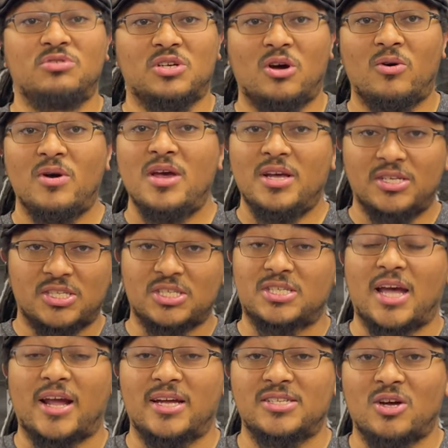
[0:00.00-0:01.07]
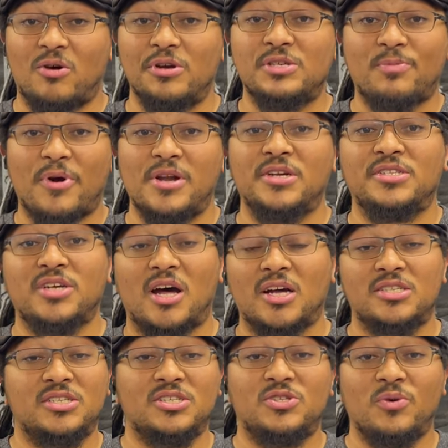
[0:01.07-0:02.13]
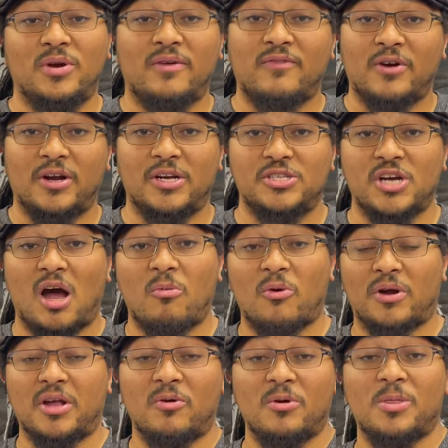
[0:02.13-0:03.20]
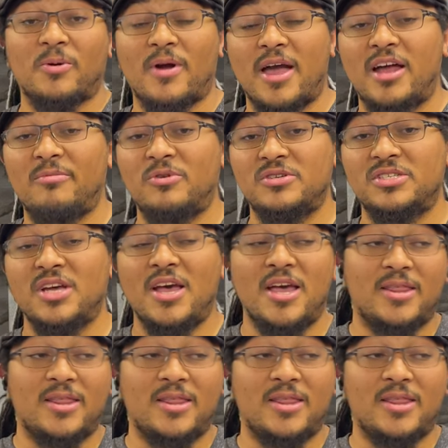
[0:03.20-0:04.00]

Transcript: So just like as always, Braden Exotics is doing a very good job working with your animals.